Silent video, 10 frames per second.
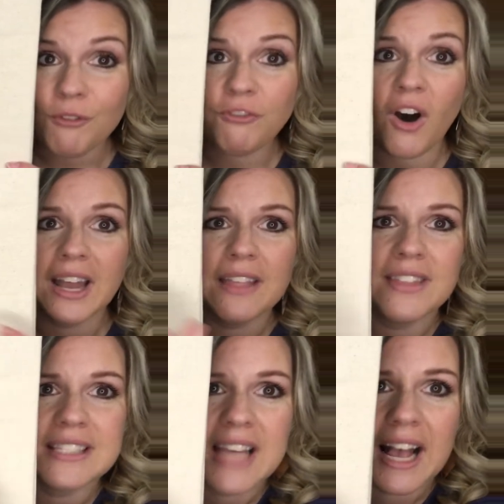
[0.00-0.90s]
font, and
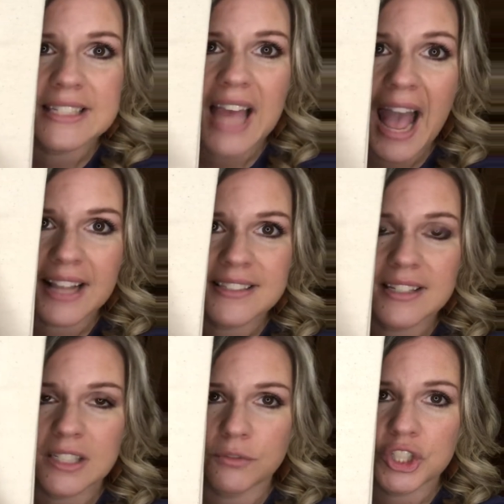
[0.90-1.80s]
this has
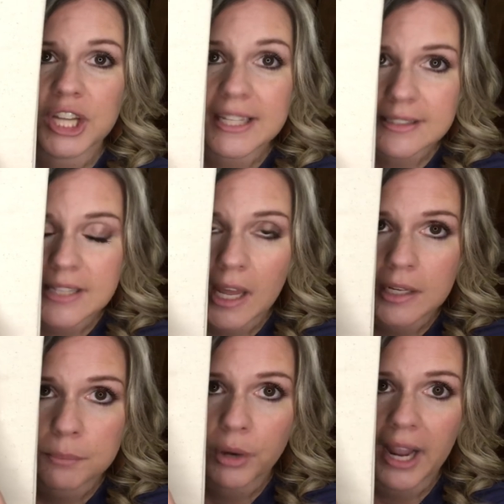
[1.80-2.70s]
accents of
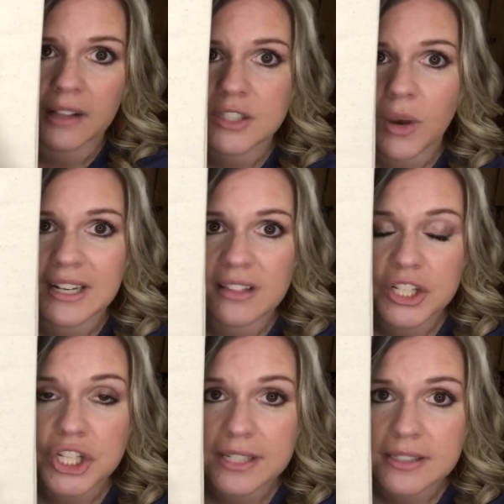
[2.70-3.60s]
chestnut brown. So I did the
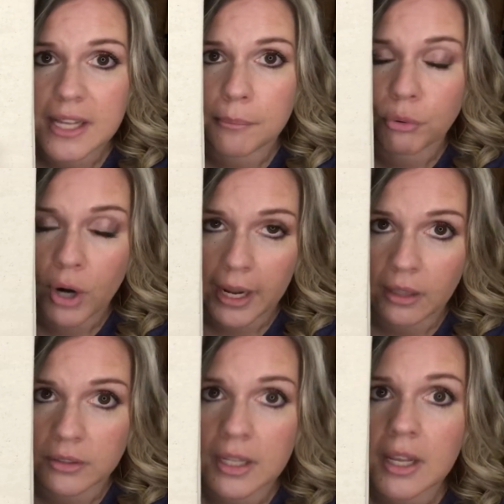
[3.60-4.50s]
chestnut
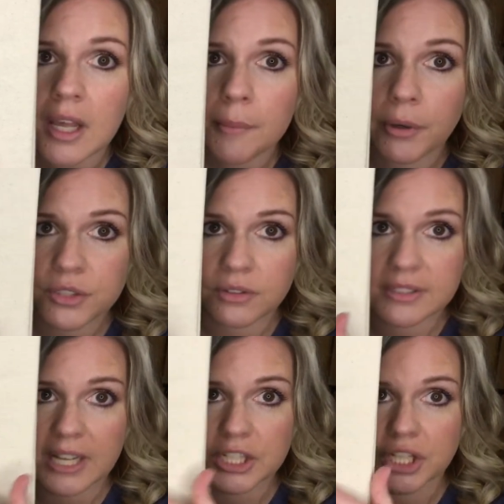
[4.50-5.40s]
brown
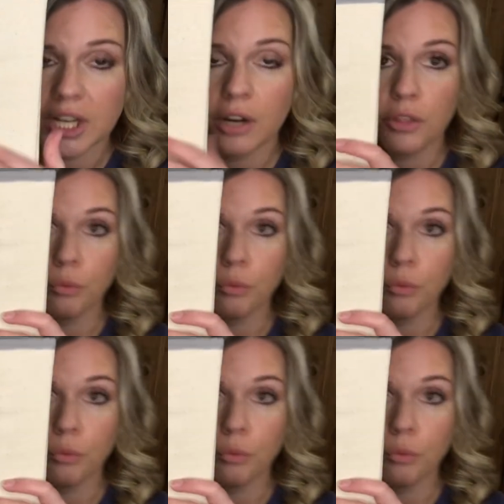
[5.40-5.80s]
personalization here, the